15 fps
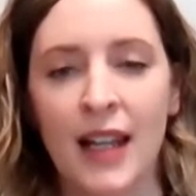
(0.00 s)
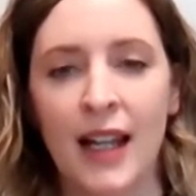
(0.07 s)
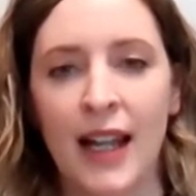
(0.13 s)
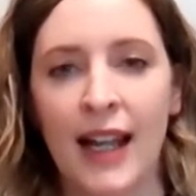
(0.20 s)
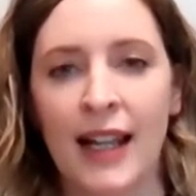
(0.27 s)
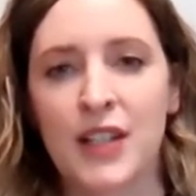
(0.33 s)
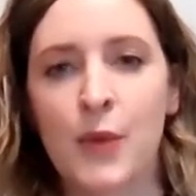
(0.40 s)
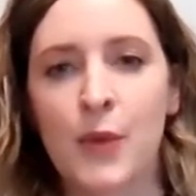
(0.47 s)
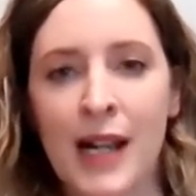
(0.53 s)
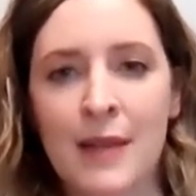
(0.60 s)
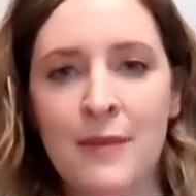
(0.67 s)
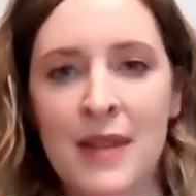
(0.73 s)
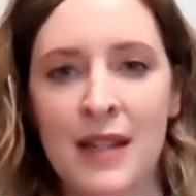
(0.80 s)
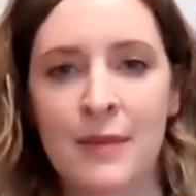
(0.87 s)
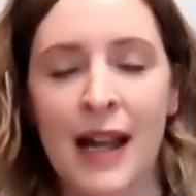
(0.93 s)
And so what I
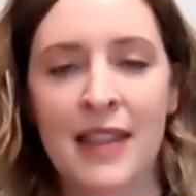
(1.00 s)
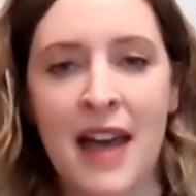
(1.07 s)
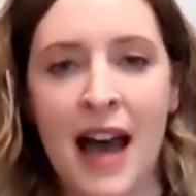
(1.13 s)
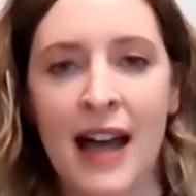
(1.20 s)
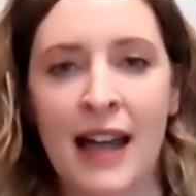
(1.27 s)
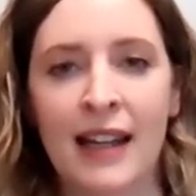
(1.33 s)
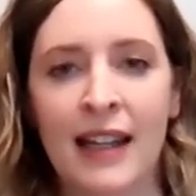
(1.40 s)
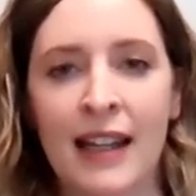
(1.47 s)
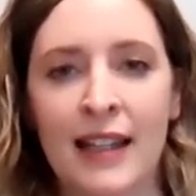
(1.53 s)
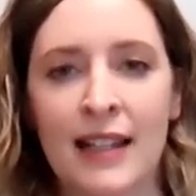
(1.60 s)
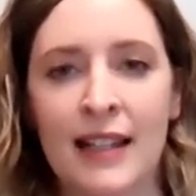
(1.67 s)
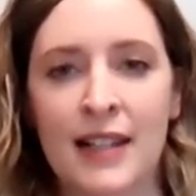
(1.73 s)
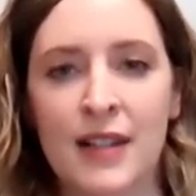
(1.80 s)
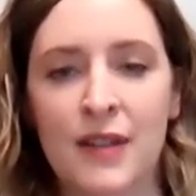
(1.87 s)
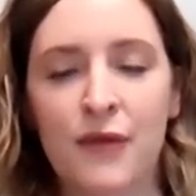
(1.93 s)
mean by that
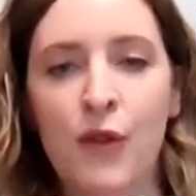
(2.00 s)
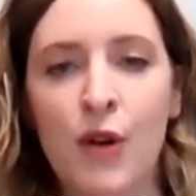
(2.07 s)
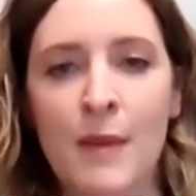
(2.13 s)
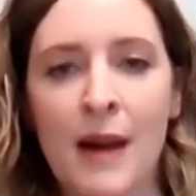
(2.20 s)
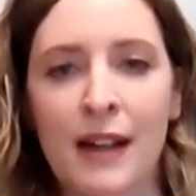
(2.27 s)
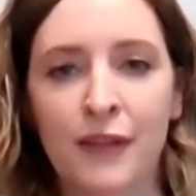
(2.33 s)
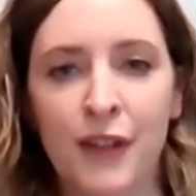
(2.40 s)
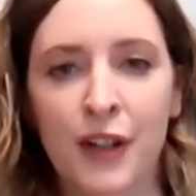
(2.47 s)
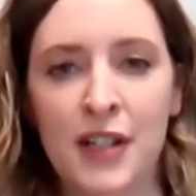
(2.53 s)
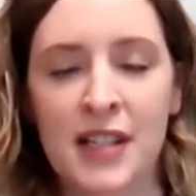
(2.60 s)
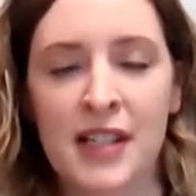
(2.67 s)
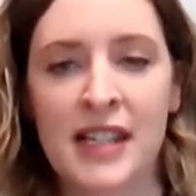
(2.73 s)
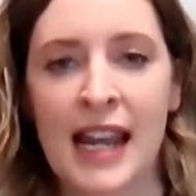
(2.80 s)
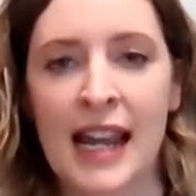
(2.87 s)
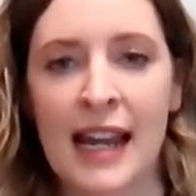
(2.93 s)
is for my
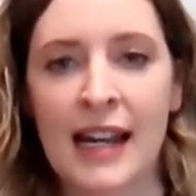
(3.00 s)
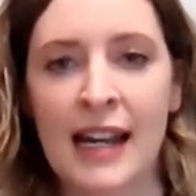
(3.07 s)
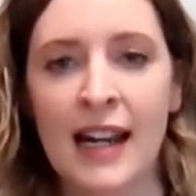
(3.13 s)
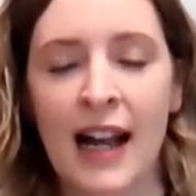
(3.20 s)
first day,